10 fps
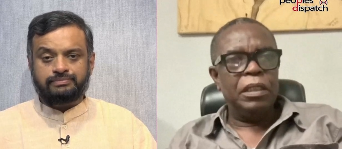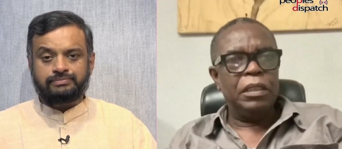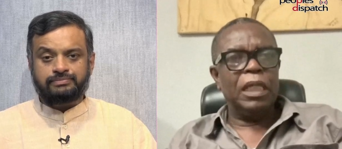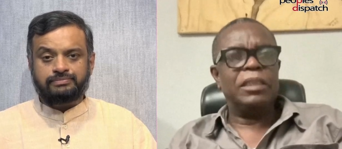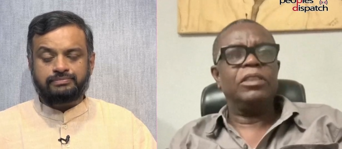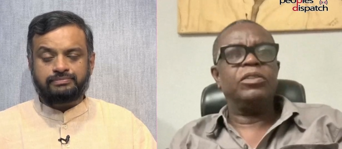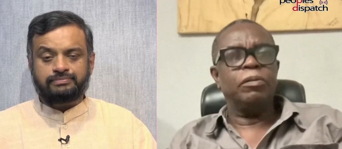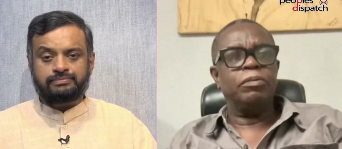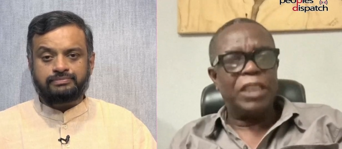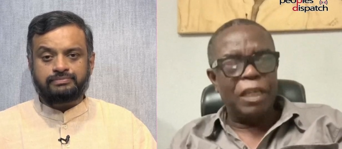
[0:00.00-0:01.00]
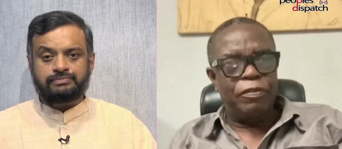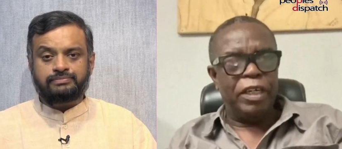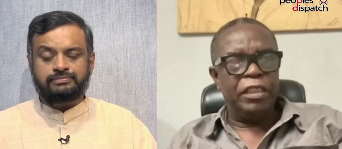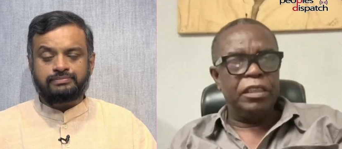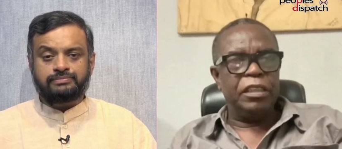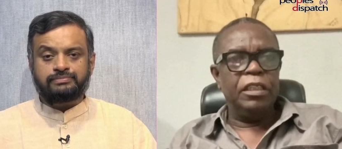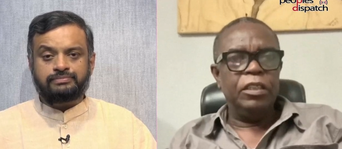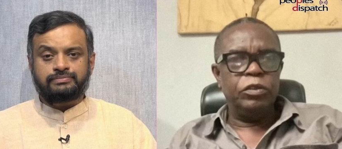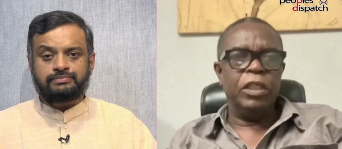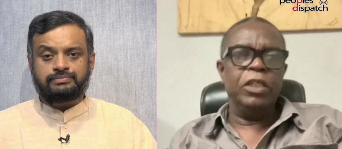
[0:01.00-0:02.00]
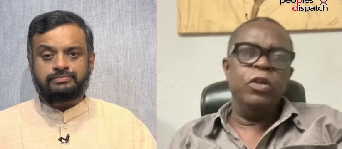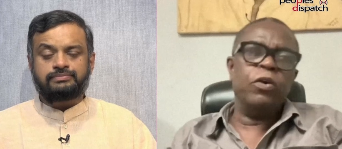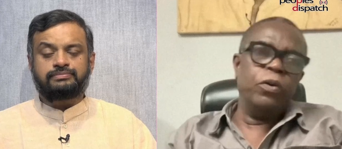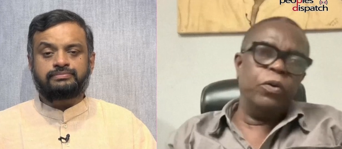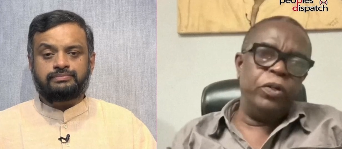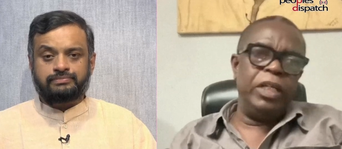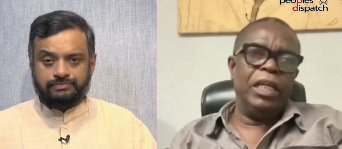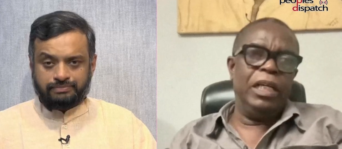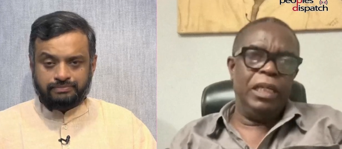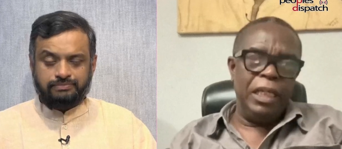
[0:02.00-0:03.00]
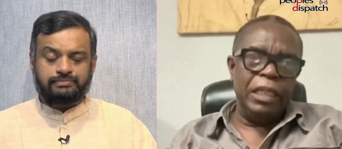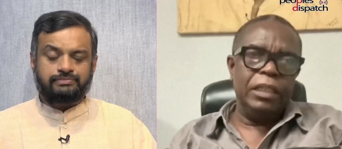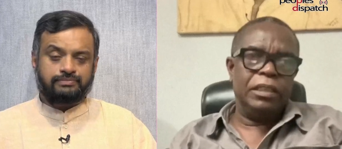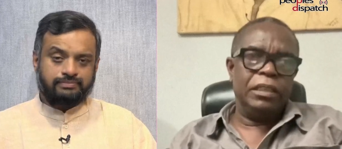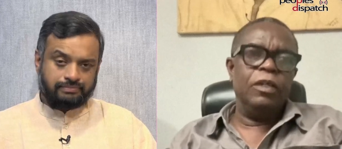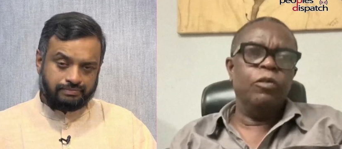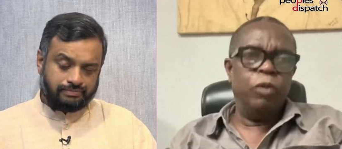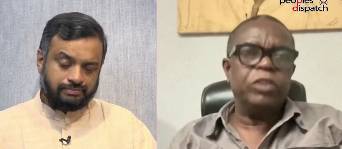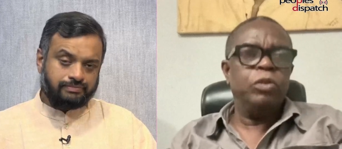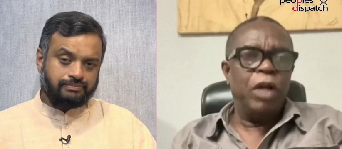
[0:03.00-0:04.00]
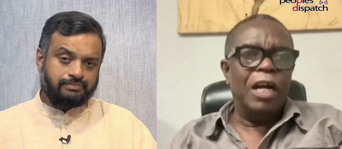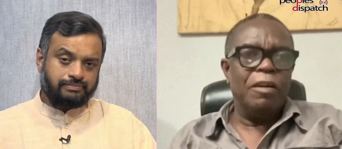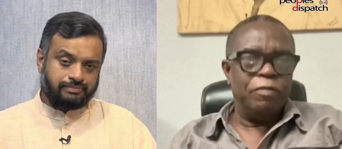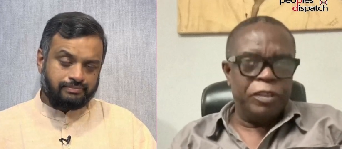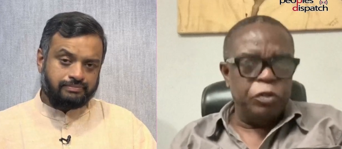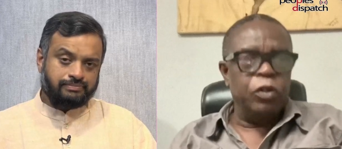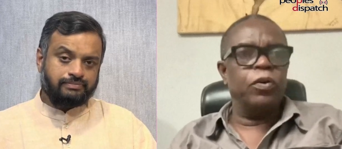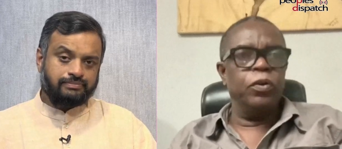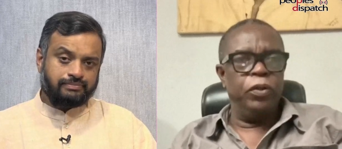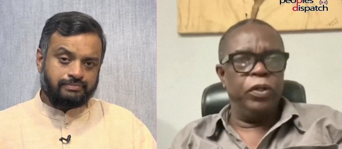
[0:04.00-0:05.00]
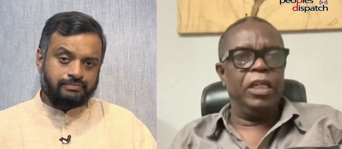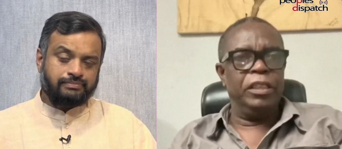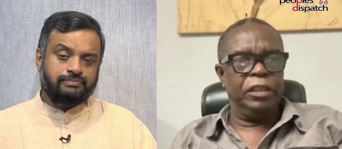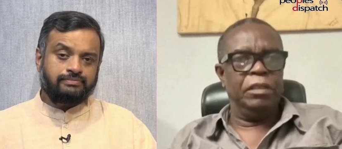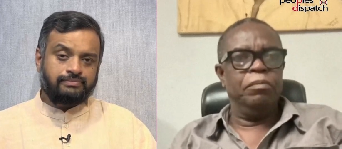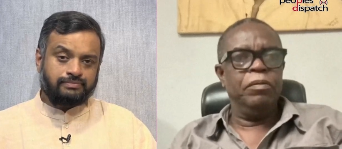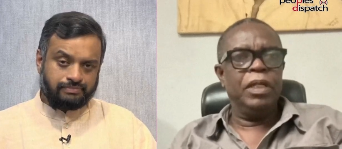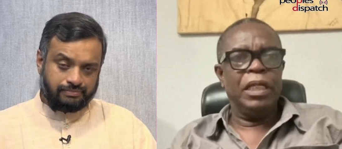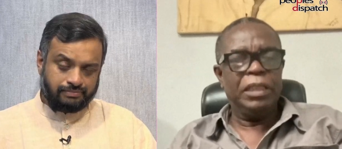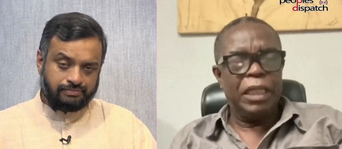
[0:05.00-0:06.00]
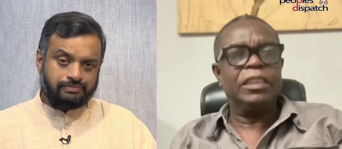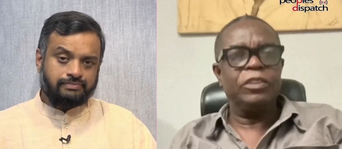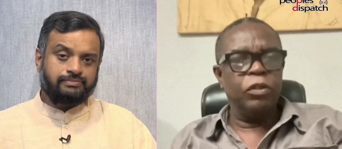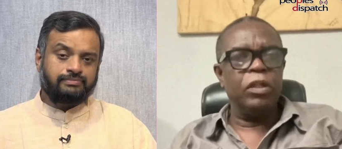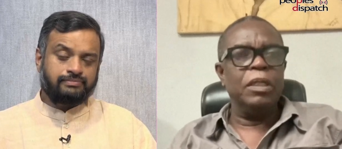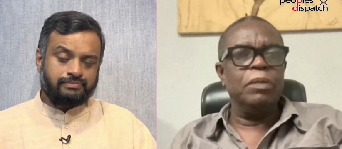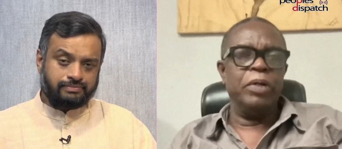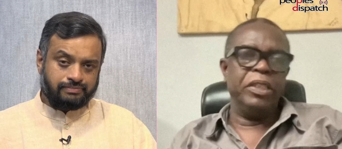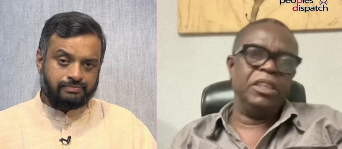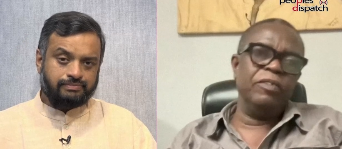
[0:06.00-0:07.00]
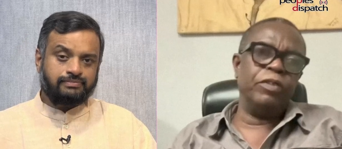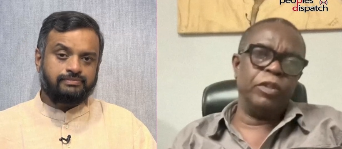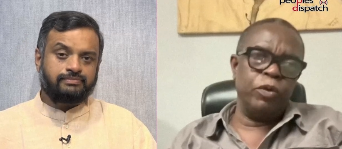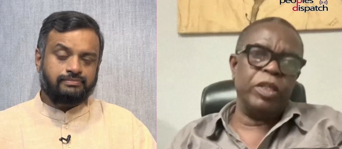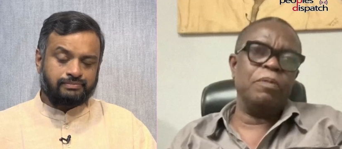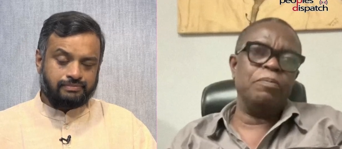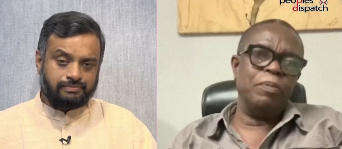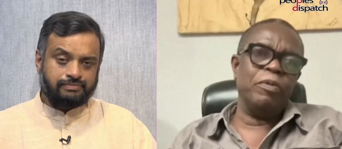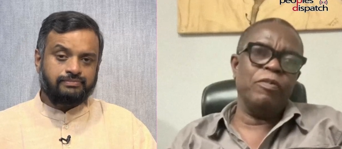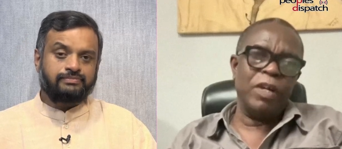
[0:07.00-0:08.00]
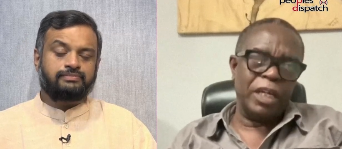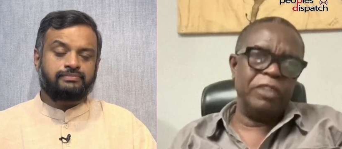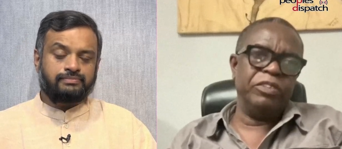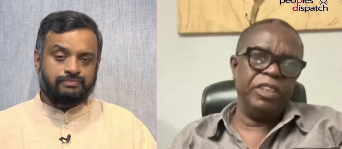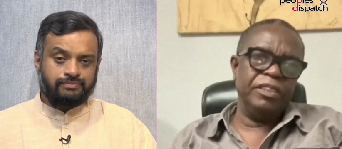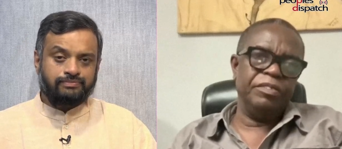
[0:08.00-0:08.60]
Speaker 1: that is subservient to the neo-colonial elite, what you have is neo-colonialism, and that is not liberation for the working people of our country.